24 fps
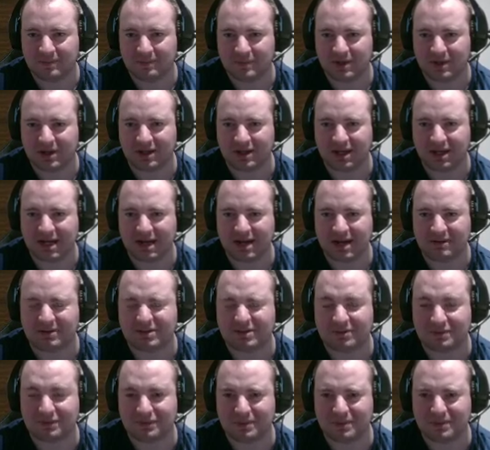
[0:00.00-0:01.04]
Okay, that was
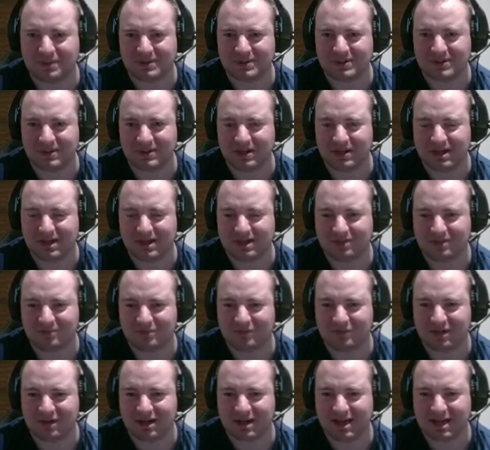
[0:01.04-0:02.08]
unfortunate. I didn't
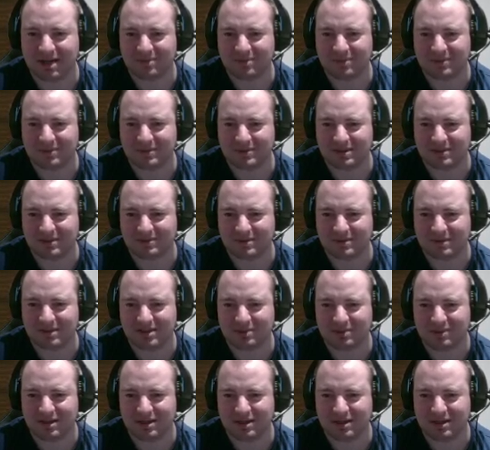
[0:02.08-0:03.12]
break that box in one
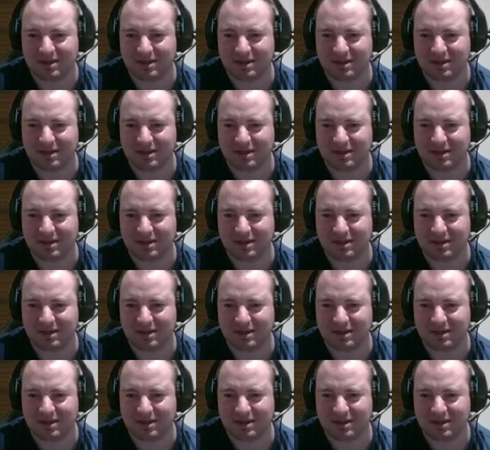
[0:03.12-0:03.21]
spin.